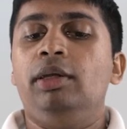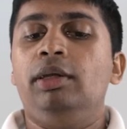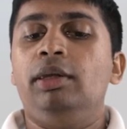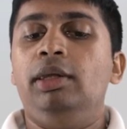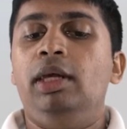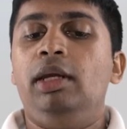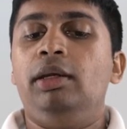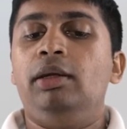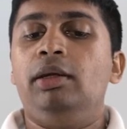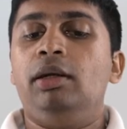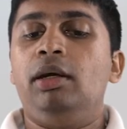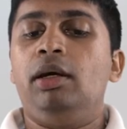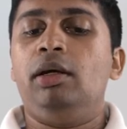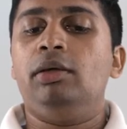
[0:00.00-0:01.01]
Then
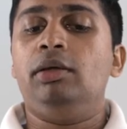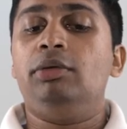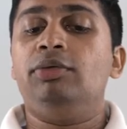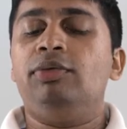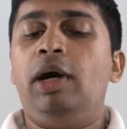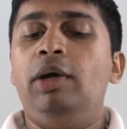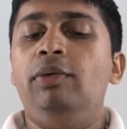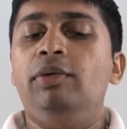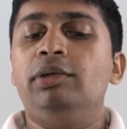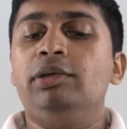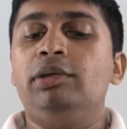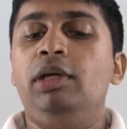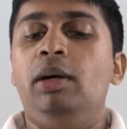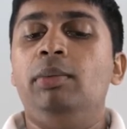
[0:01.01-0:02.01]
the 5
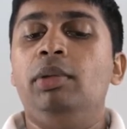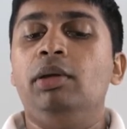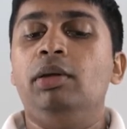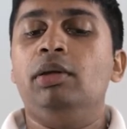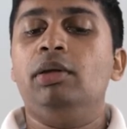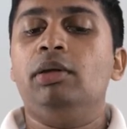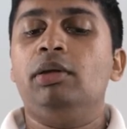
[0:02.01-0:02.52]
is double.